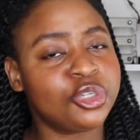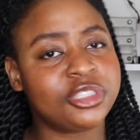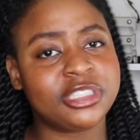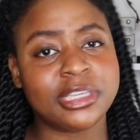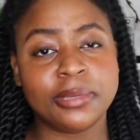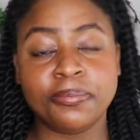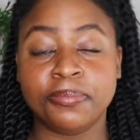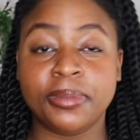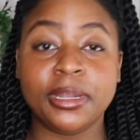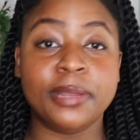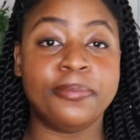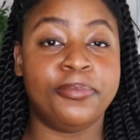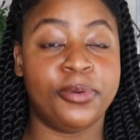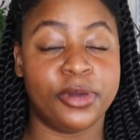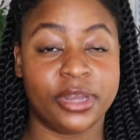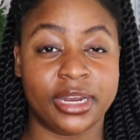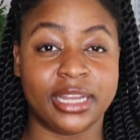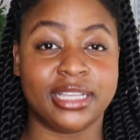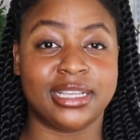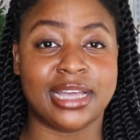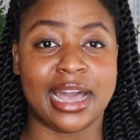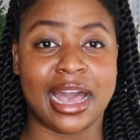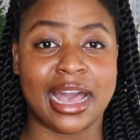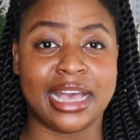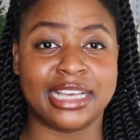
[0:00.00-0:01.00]
To simply put
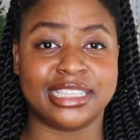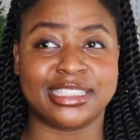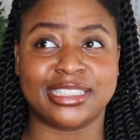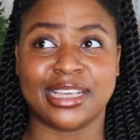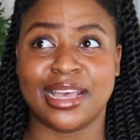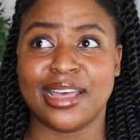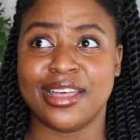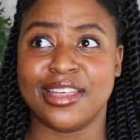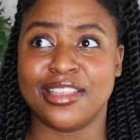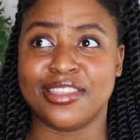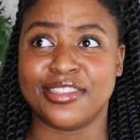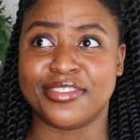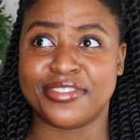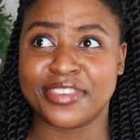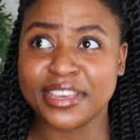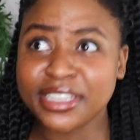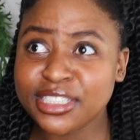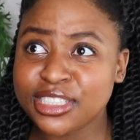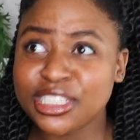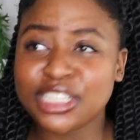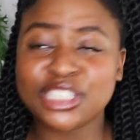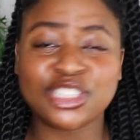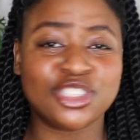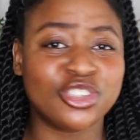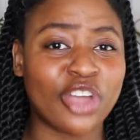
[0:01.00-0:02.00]
it guys,
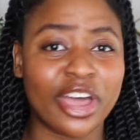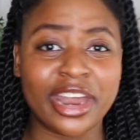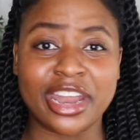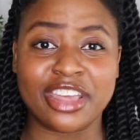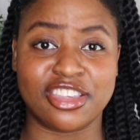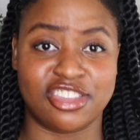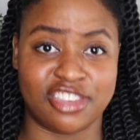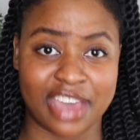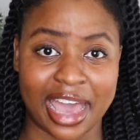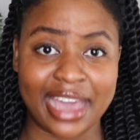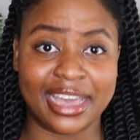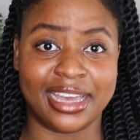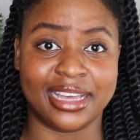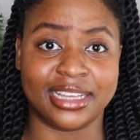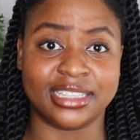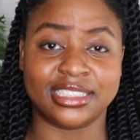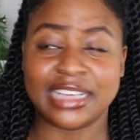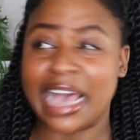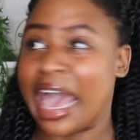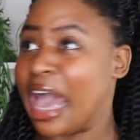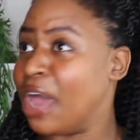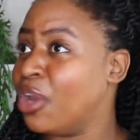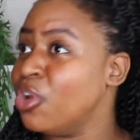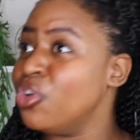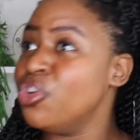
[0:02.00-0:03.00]
this is not a
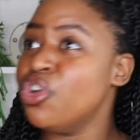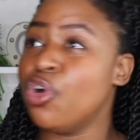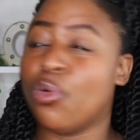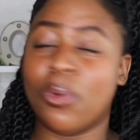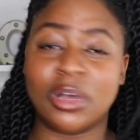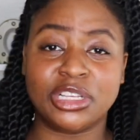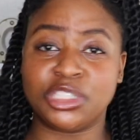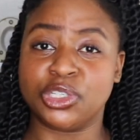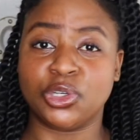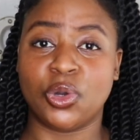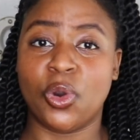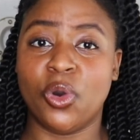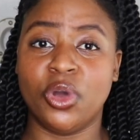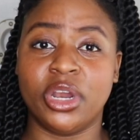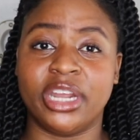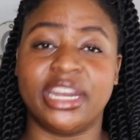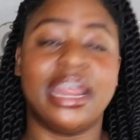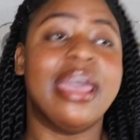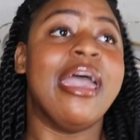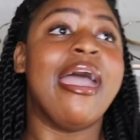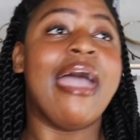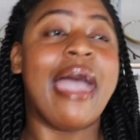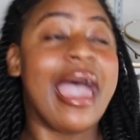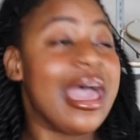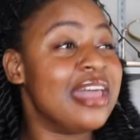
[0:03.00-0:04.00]
jacket. I don't know what to call
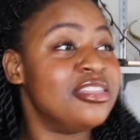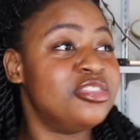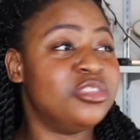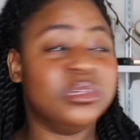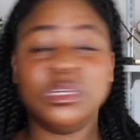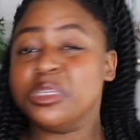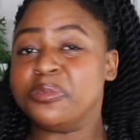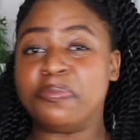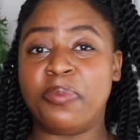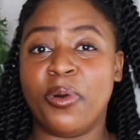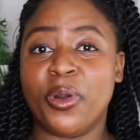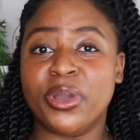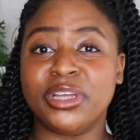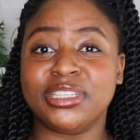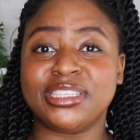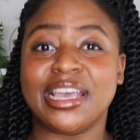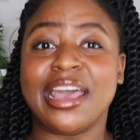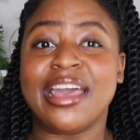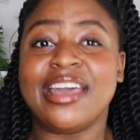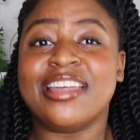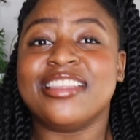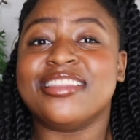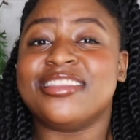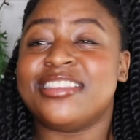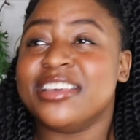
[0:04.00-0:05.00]
it. At this point,
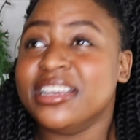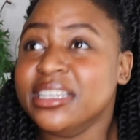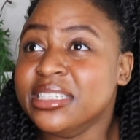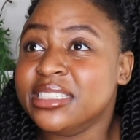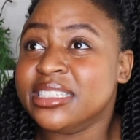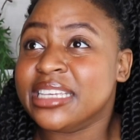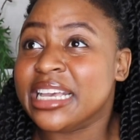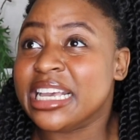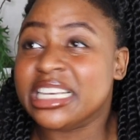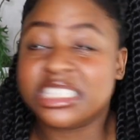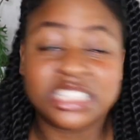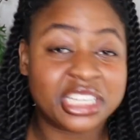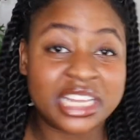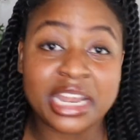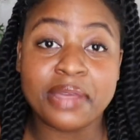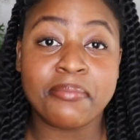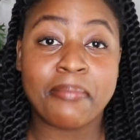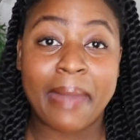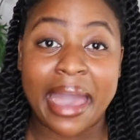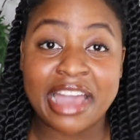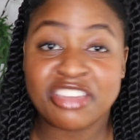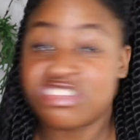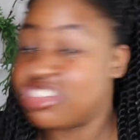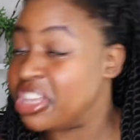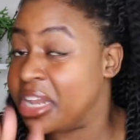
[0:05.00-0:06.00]
this is an
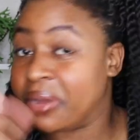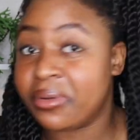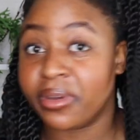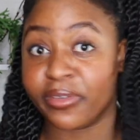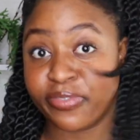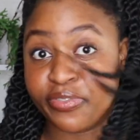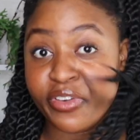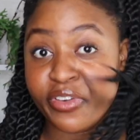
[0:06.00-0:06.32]
imaginary